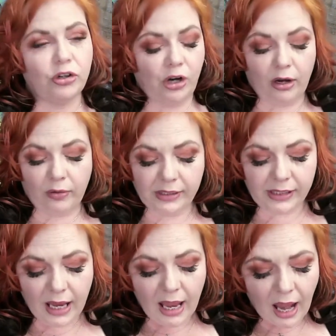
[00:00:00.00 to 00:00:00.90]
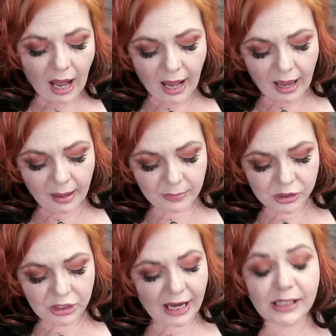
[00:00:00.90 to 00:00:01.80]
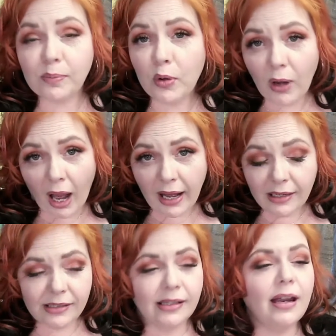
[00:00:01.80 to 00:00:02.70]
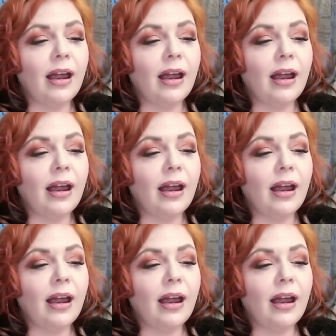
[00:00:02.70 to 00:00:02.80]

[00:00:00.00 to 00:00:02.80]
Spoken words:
chakras. She has Mukite.